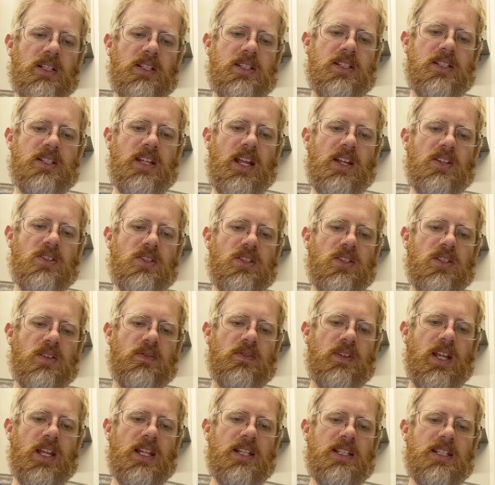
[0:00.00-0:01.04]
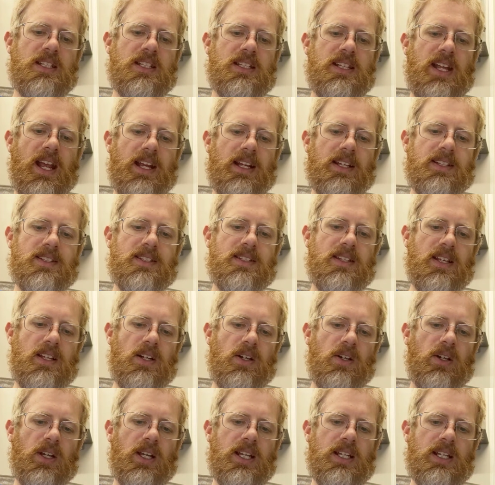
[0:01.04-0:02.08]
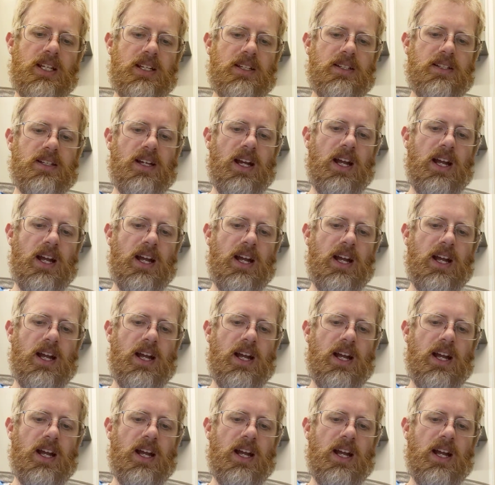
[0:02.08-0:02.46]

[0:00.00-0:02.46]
stages of insects that are in it.